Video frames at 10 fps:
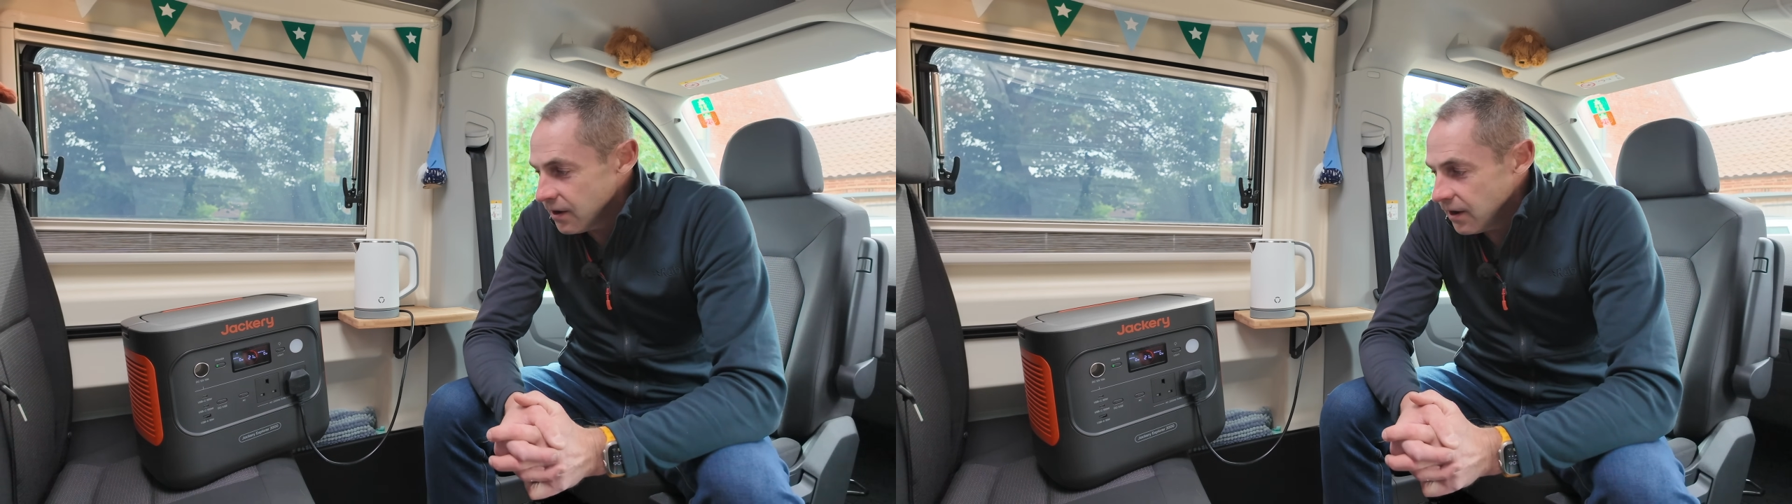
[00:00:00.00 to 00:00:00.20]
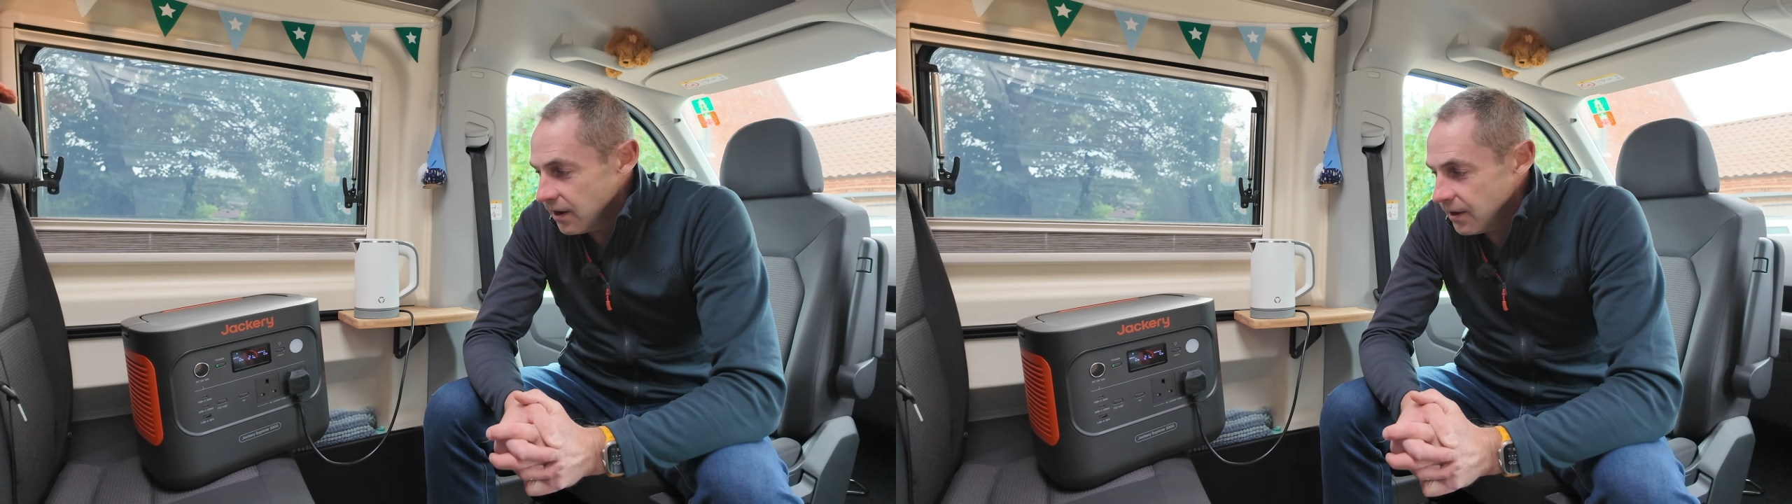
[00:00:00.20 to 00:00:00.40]

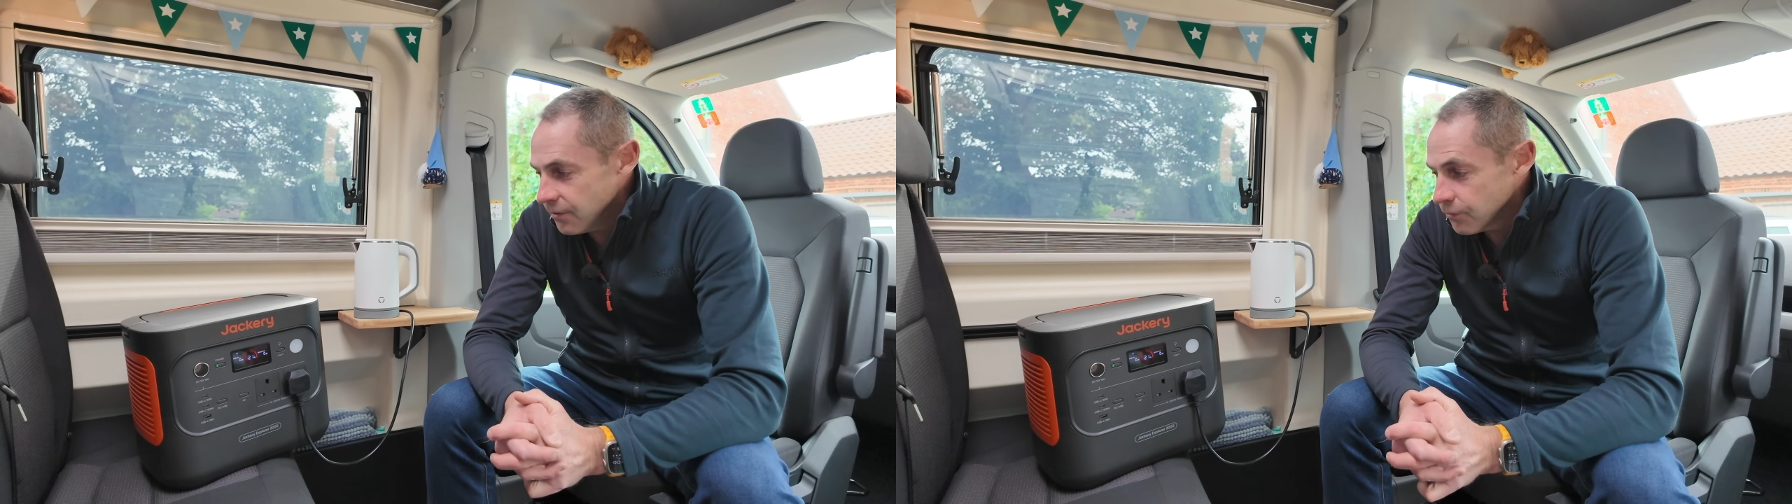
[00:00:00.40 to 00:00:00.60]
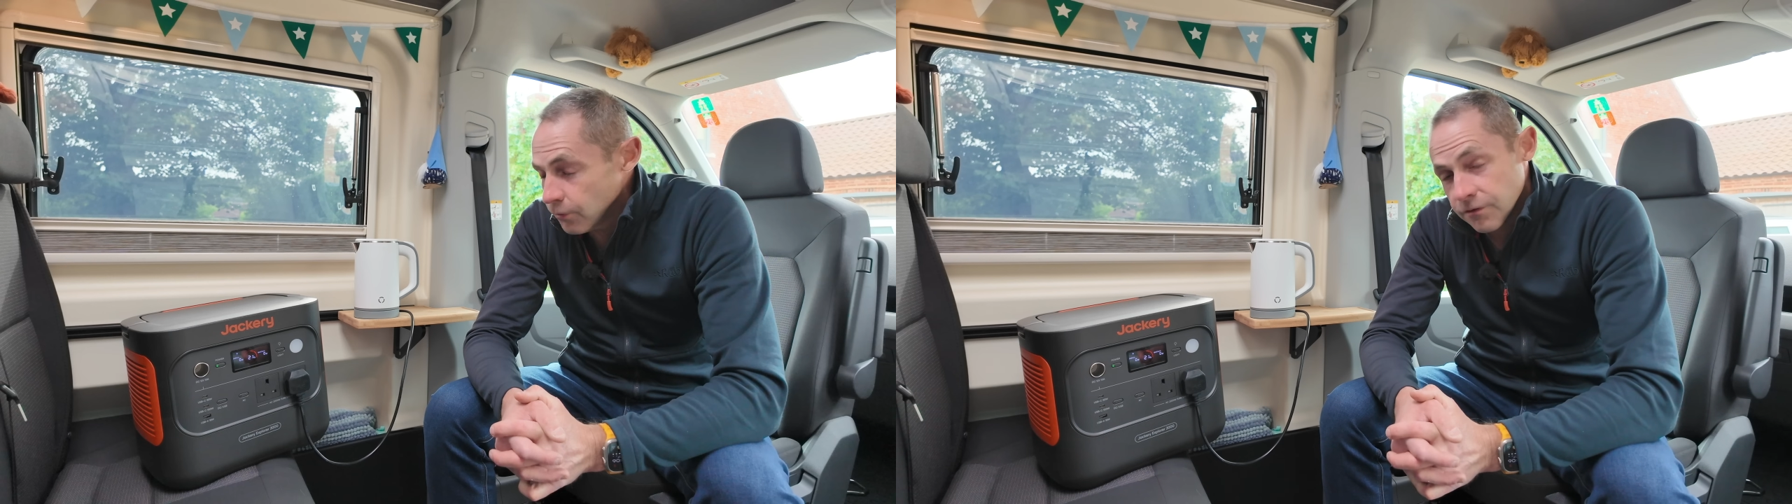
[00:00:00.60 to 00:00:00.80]

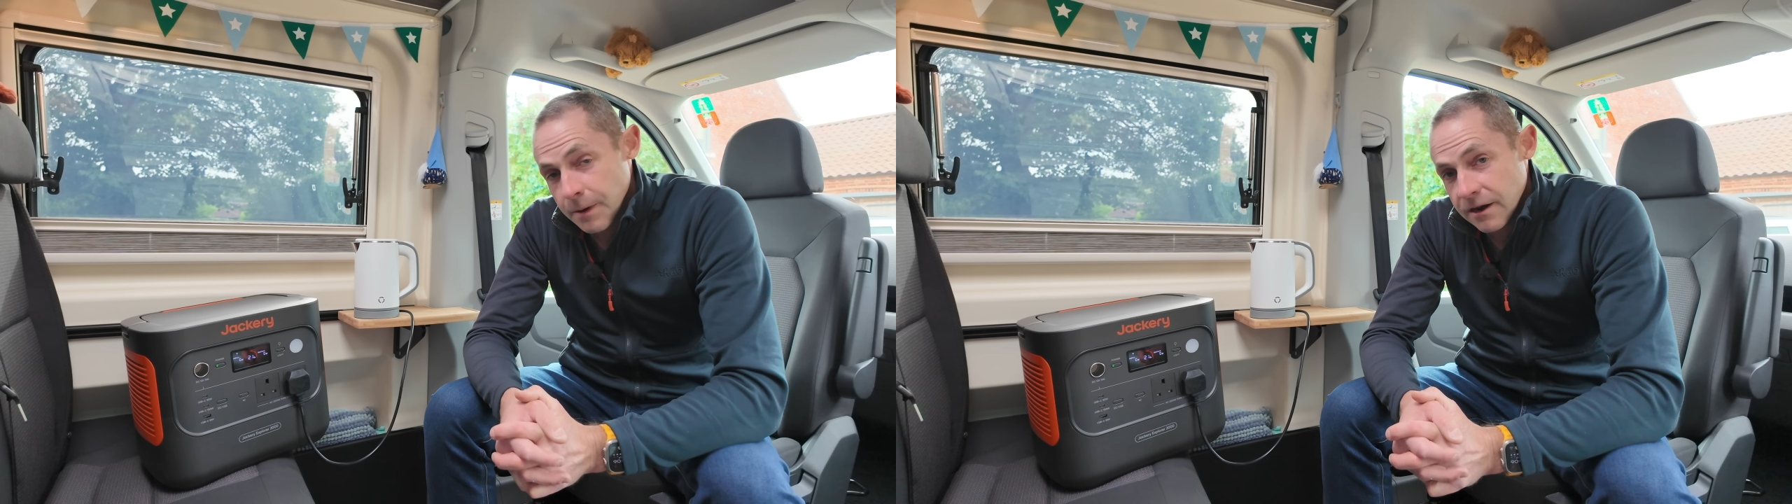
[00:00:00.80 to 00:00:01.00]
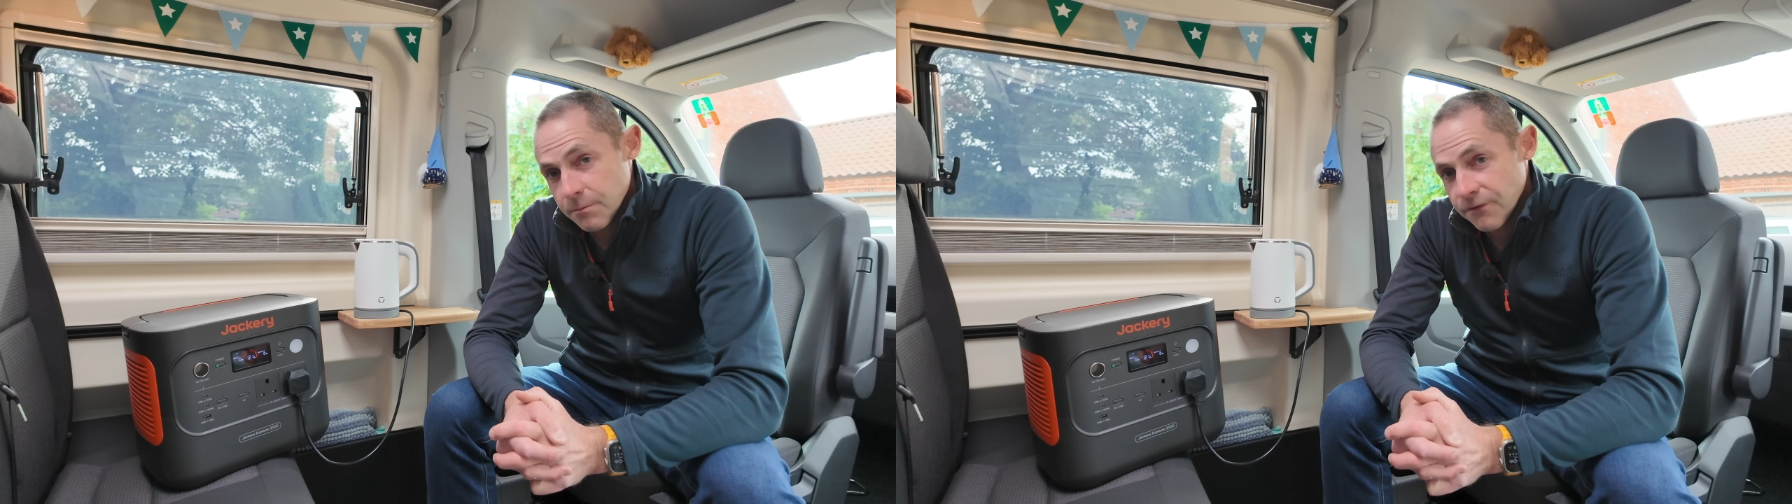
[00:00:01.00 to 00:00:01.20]
thought
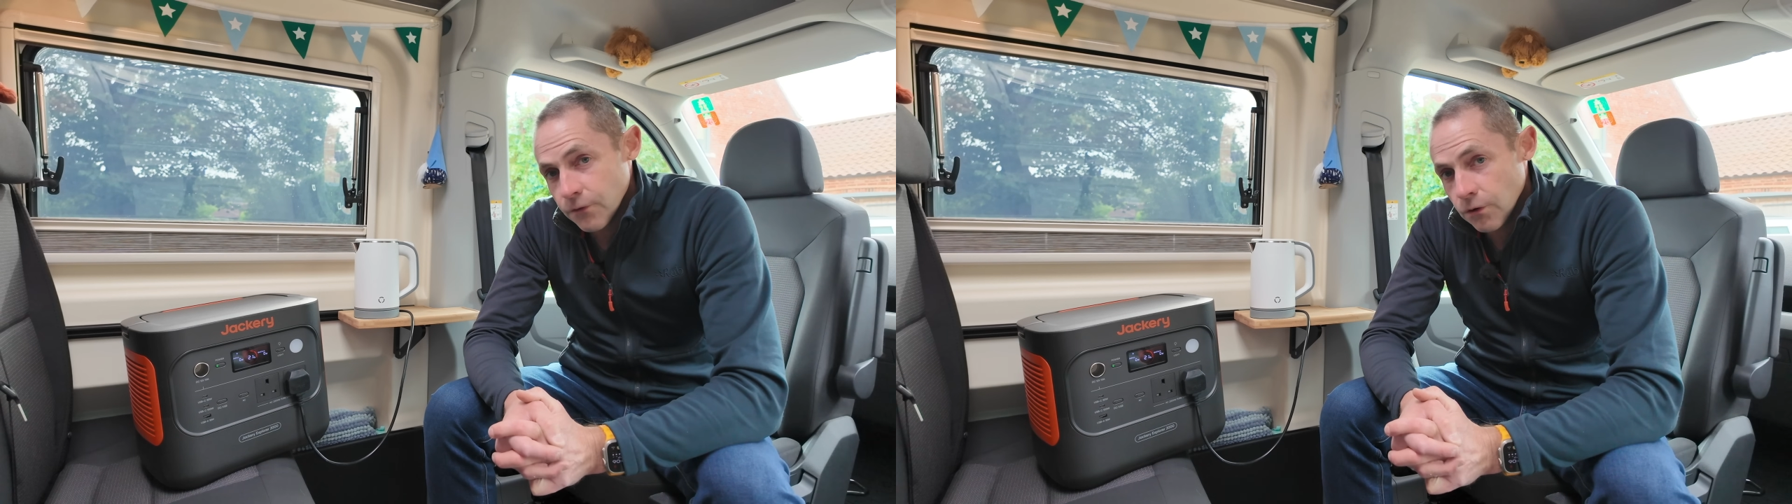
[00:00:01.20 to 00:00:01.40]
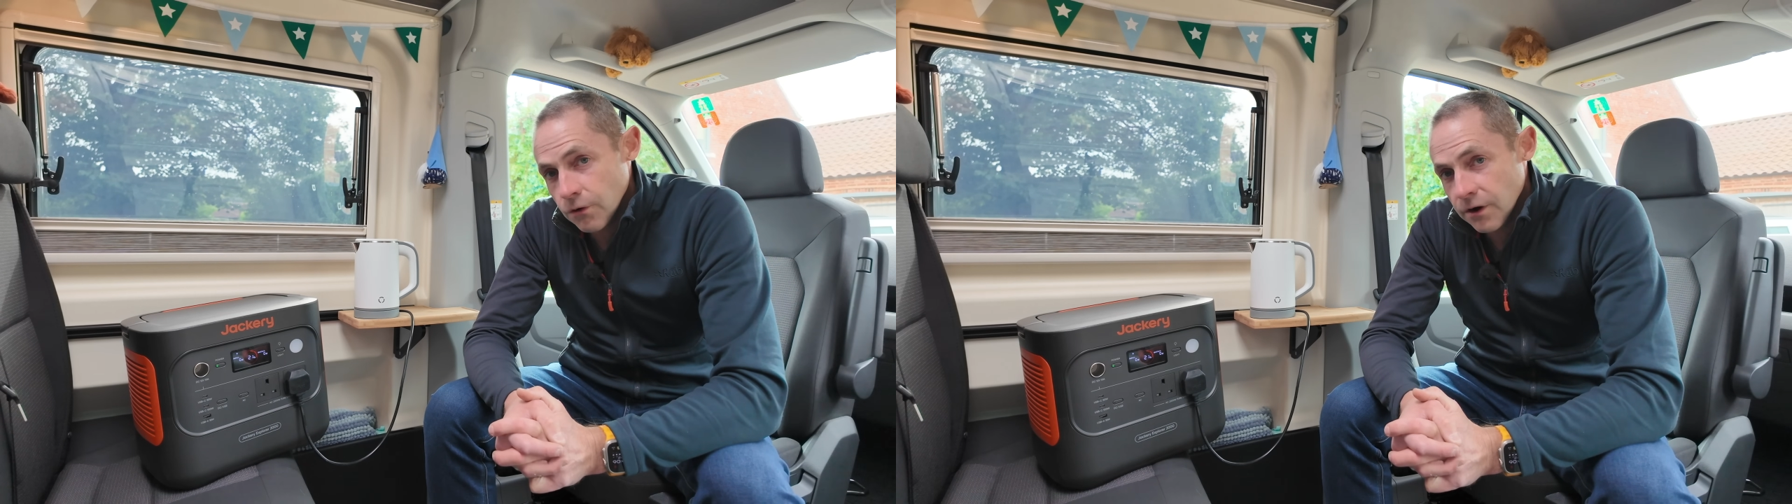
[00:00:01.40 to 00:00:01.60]
about it
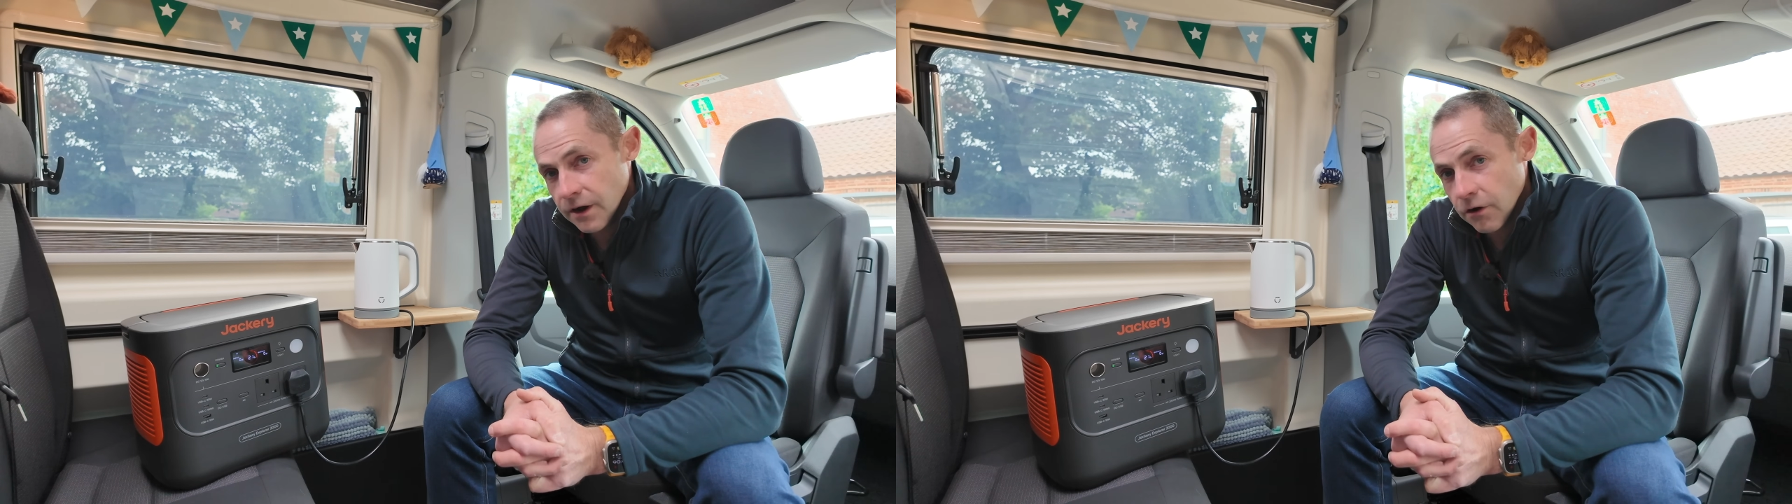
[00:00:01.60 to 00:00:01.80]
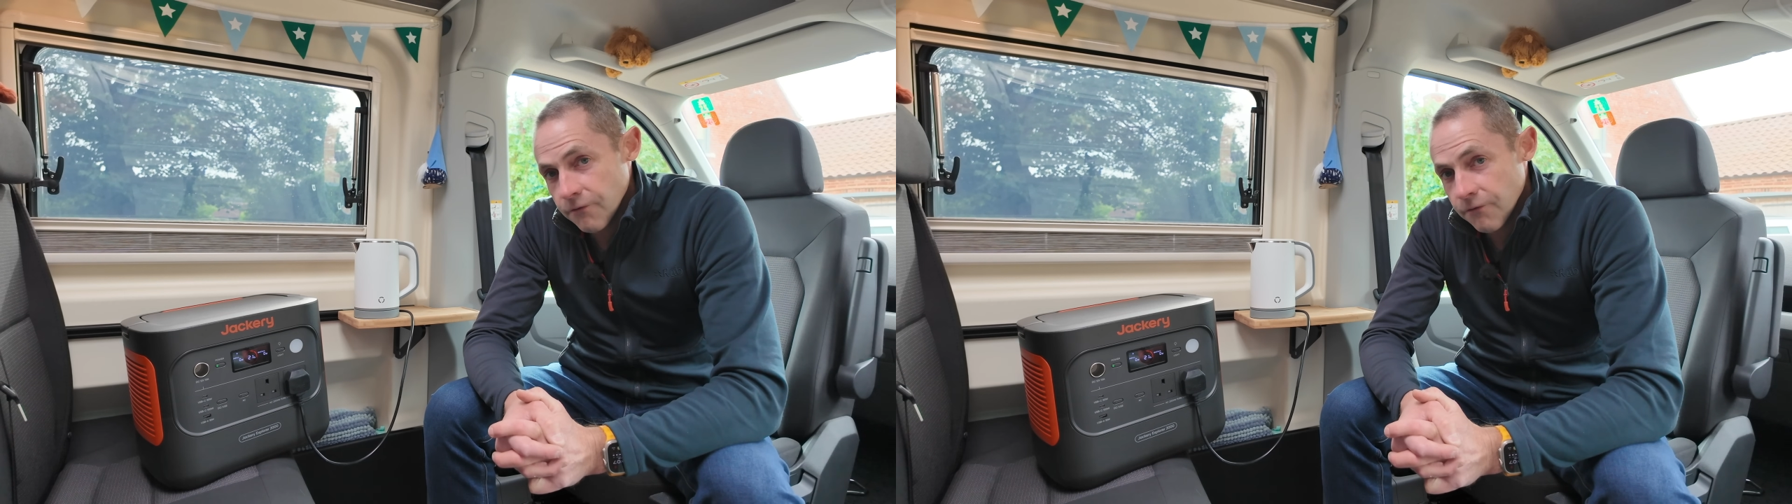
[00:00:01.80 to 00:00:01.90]
before,